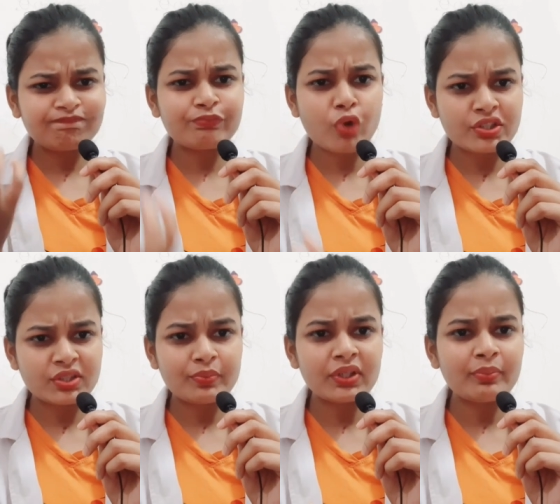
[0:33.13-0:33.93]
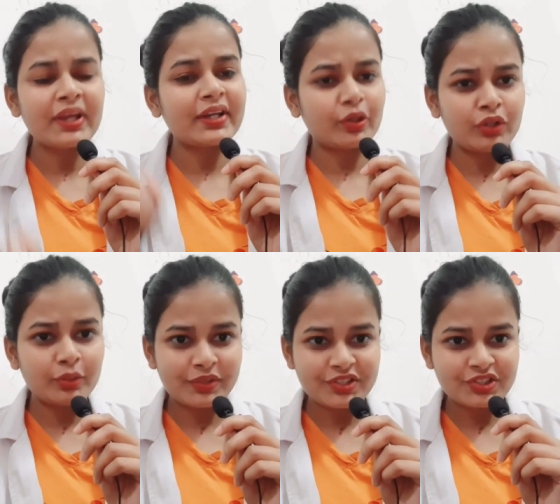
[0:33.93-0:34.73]
possible by
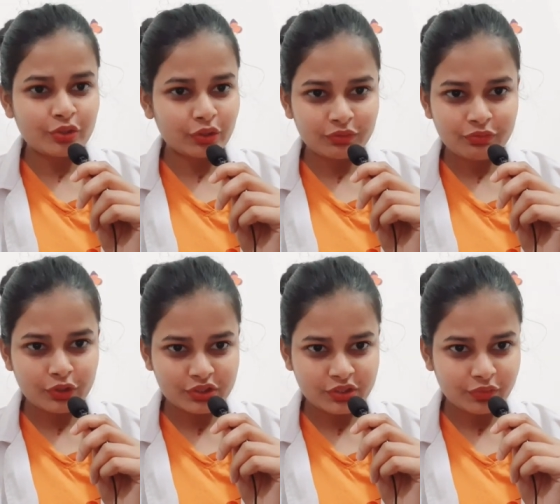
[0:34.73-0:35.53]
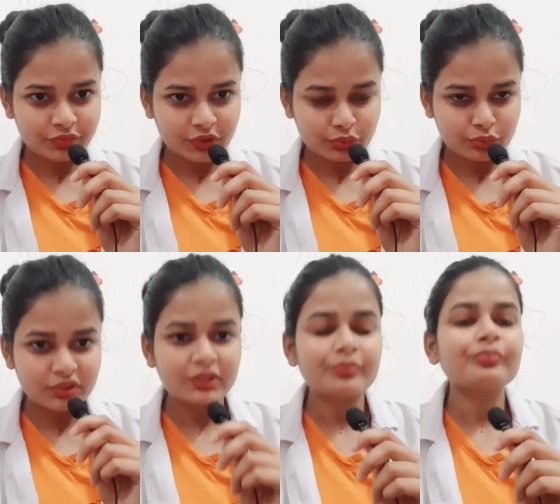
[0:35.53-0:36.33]
regular brushing or the flossing of the tooth.